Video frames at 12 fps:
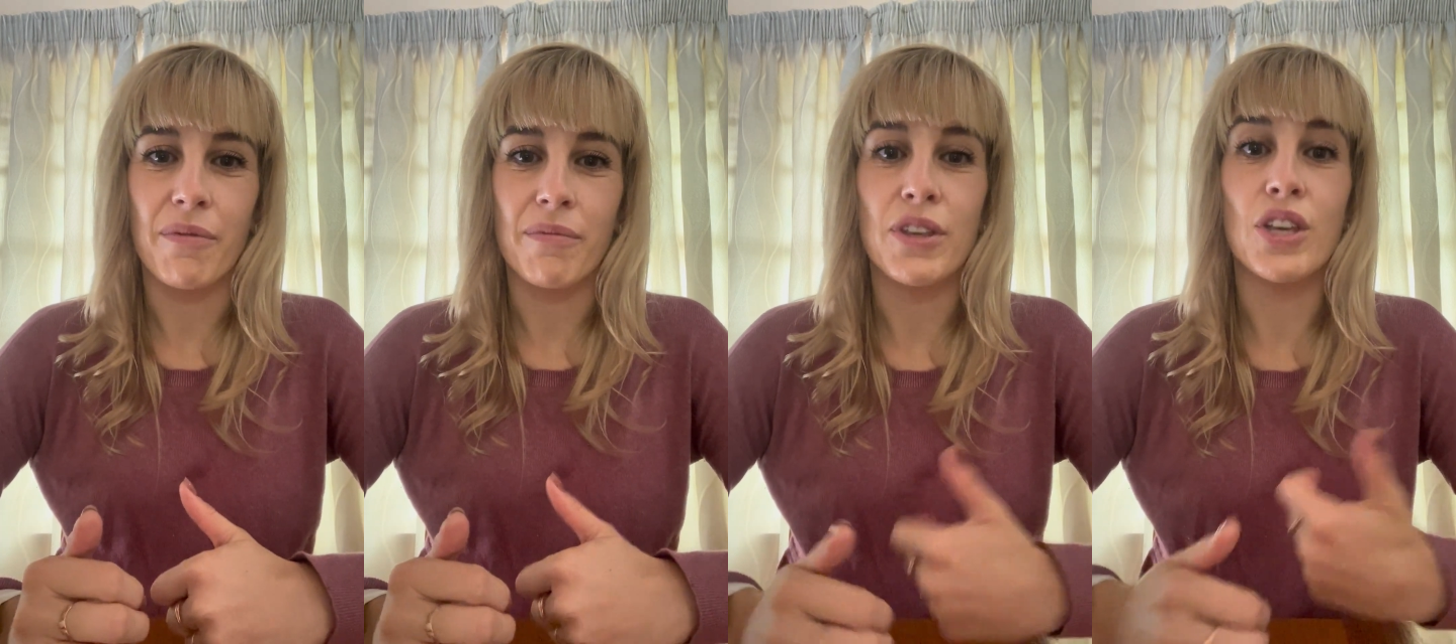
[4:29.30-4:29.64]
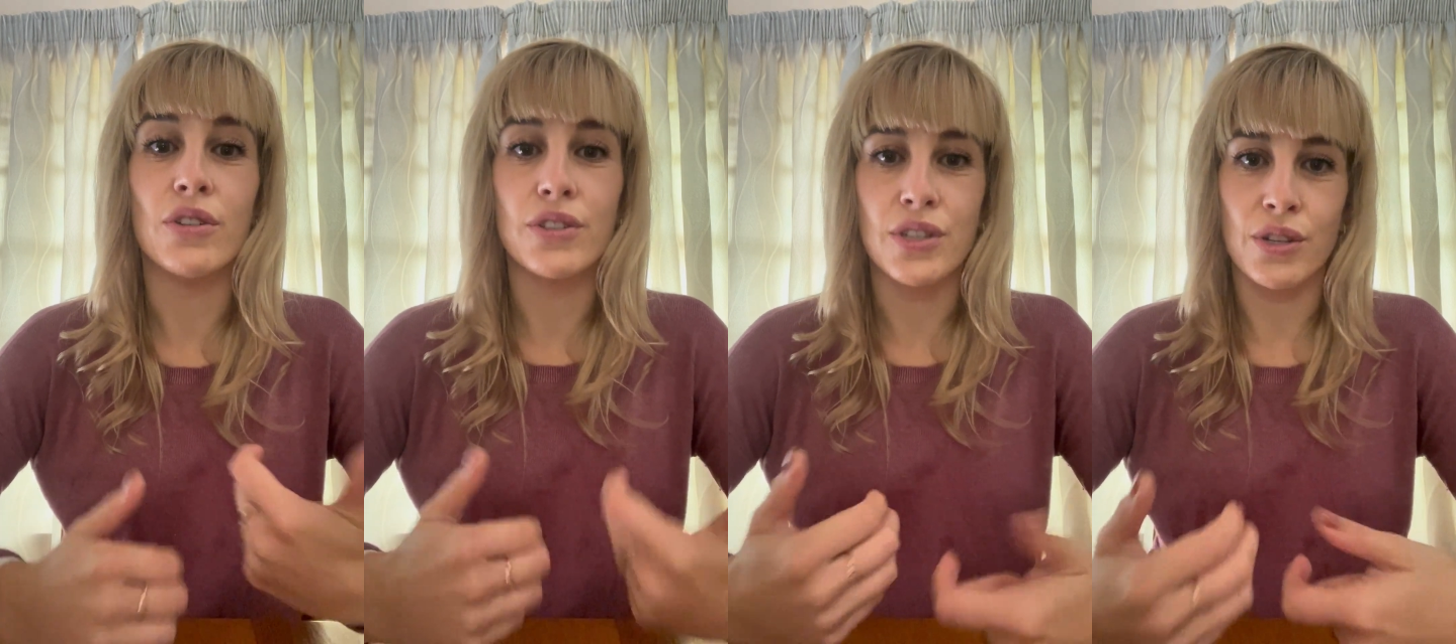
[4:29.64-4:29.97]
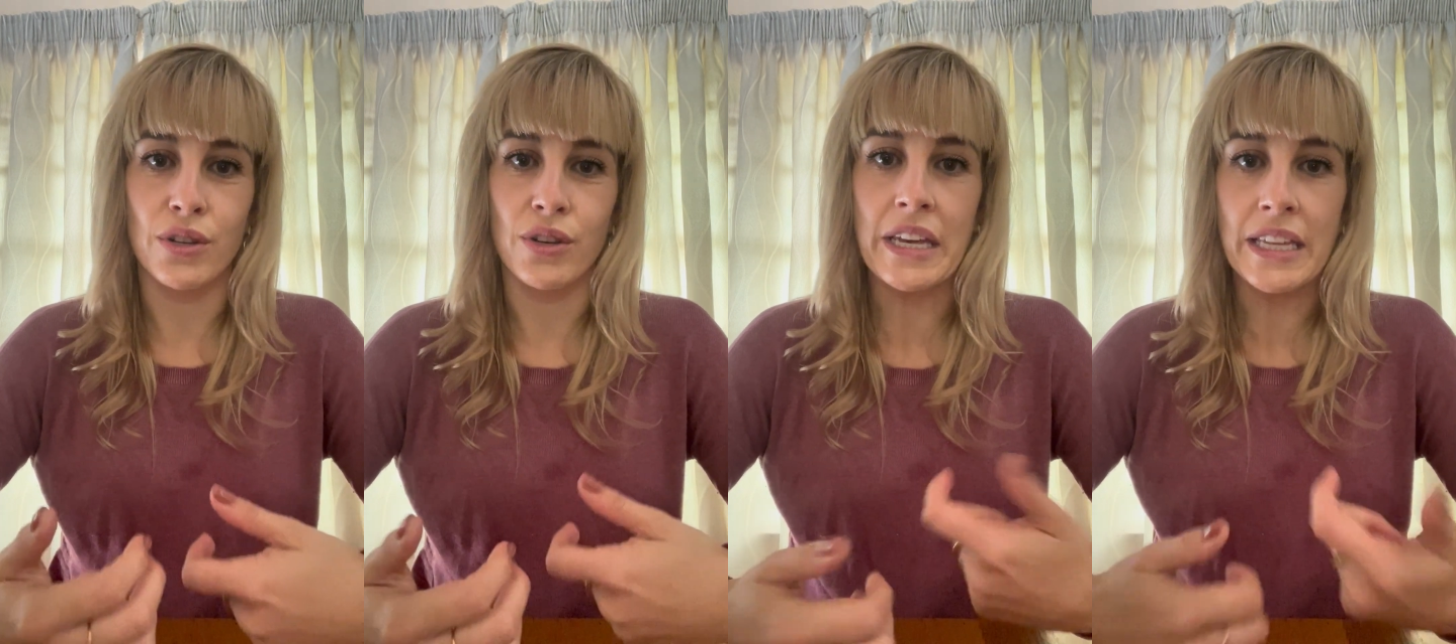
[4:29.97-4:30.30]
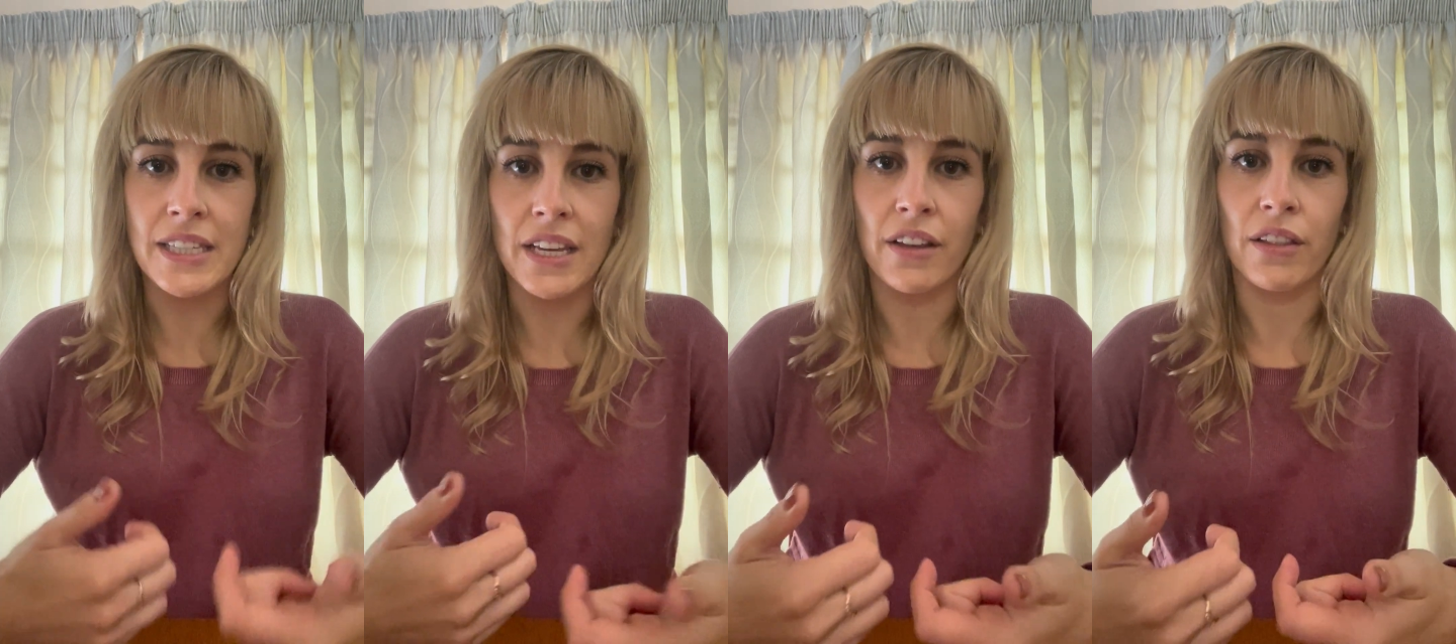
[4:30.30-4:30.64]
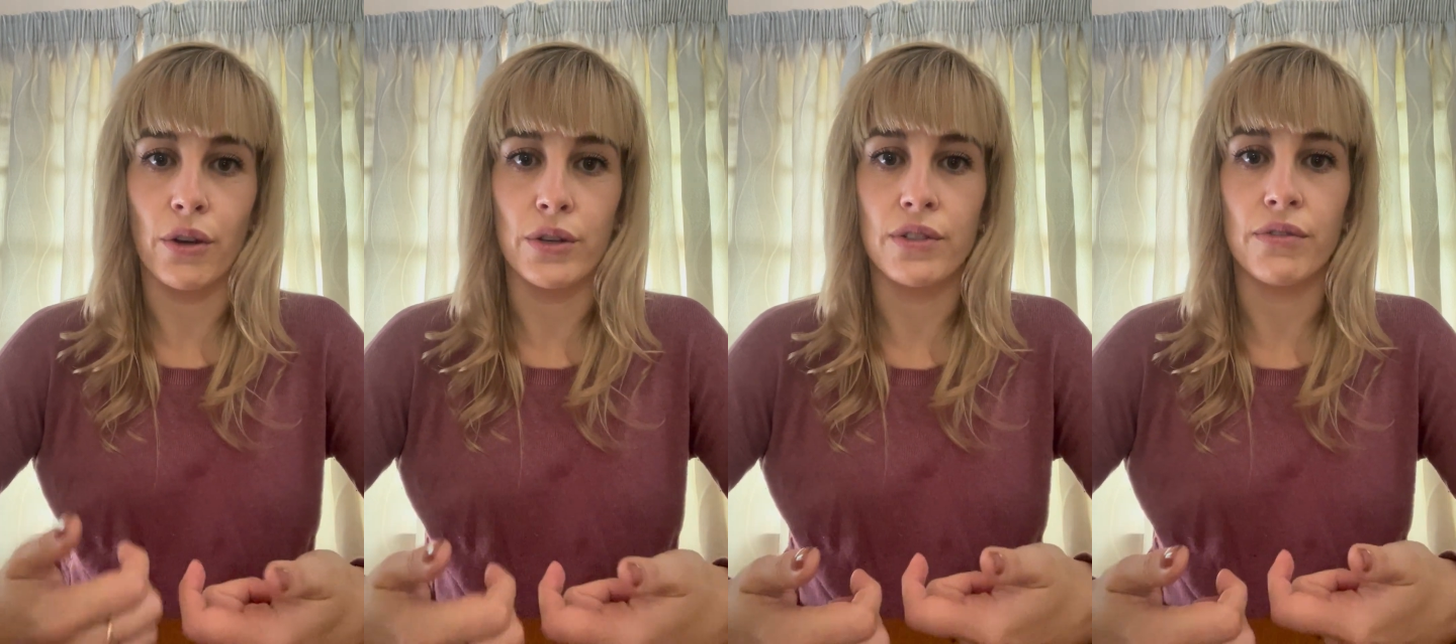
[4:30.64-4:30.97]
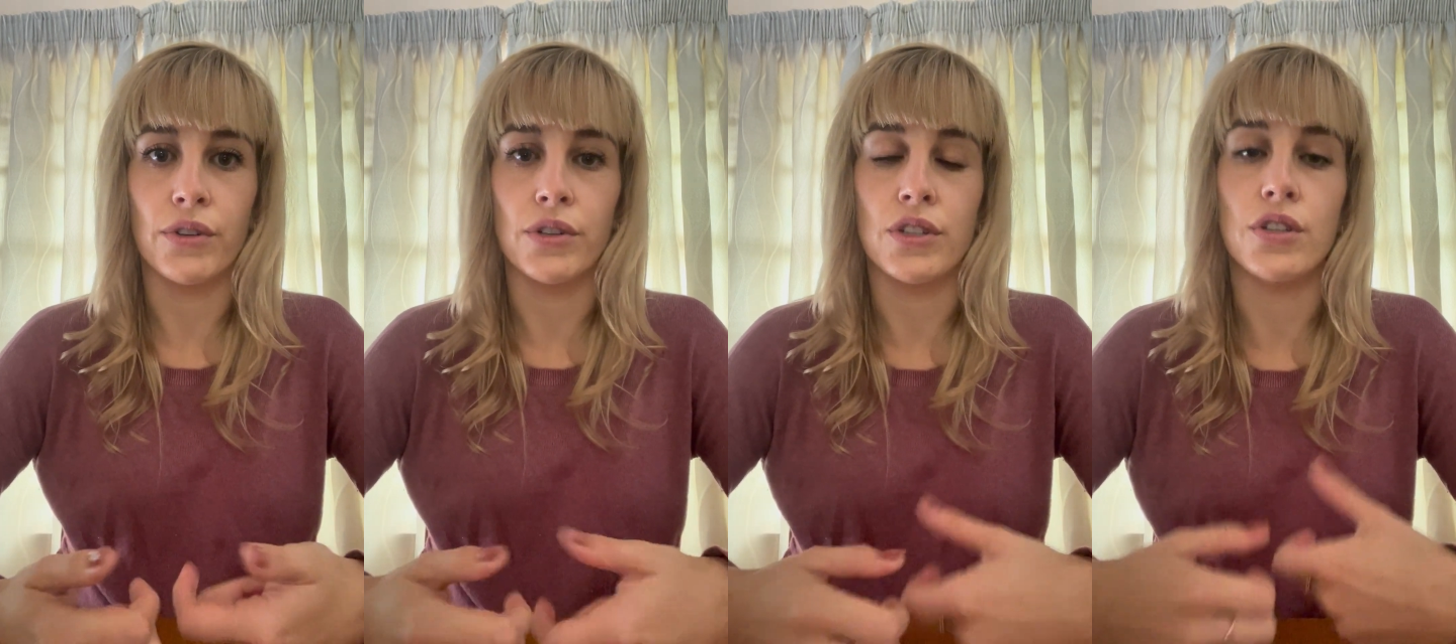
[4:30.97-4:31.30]
used to eating those
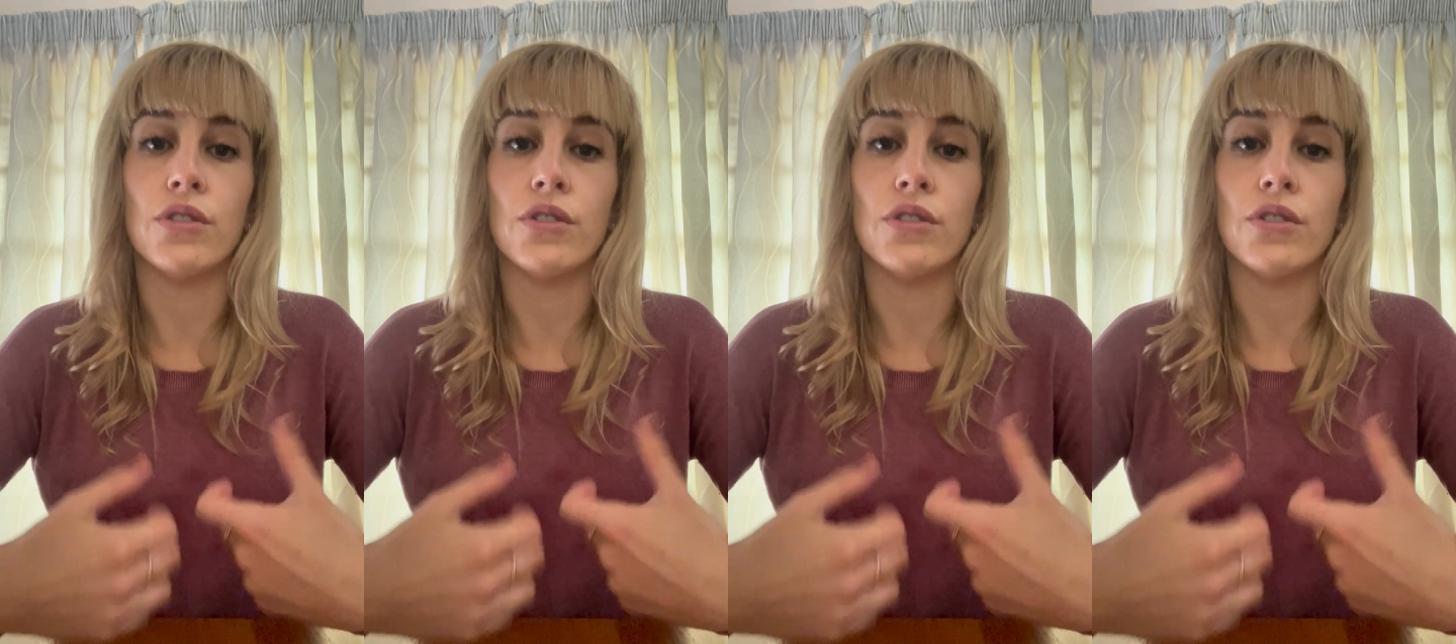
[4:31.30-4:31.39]
foods,